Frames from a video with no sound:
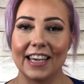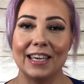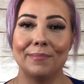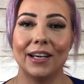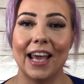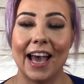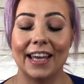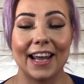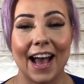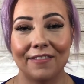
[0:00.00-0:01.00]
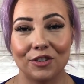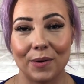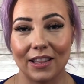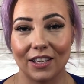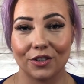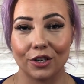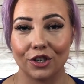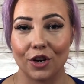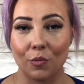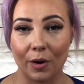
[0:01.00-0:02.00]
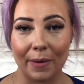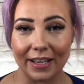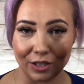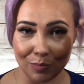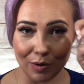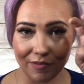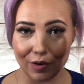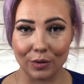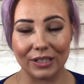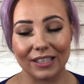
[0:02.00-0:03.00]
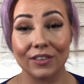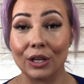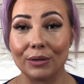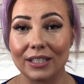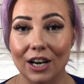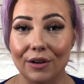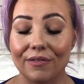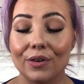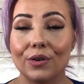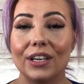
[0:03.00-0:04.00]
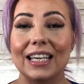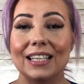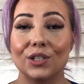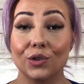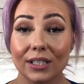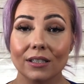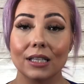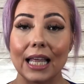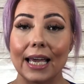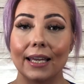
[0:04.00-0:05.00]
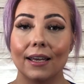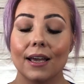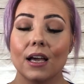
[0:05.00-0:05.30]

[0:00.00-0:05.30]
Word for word: I keep on hand after weight loss surgery, and one of my super foods, even though it's not a food, is Crystal Light.